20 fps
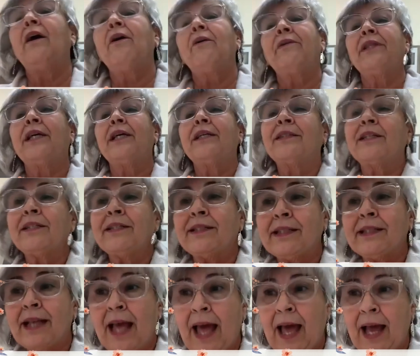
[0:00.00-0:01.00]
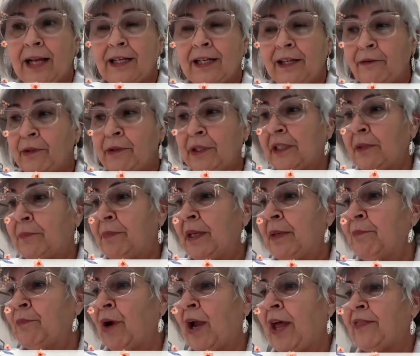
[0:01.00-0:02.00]
But that's exactly what the
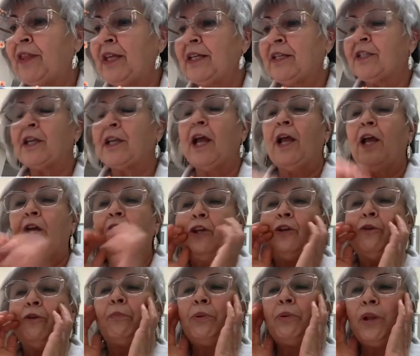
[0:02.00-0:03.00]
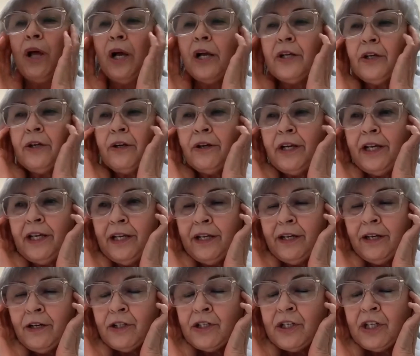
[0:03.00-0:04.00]
bee breath is. You plug your
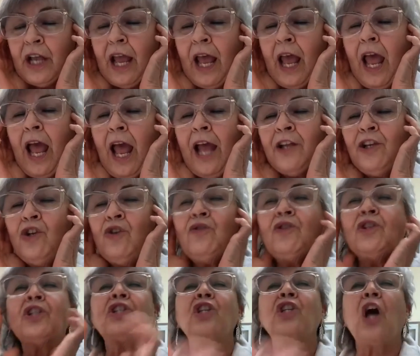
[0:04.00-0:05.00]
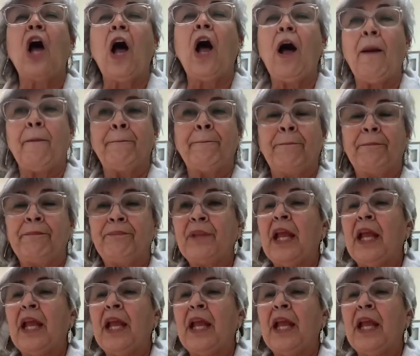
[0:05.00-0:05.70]
ears and you just hum.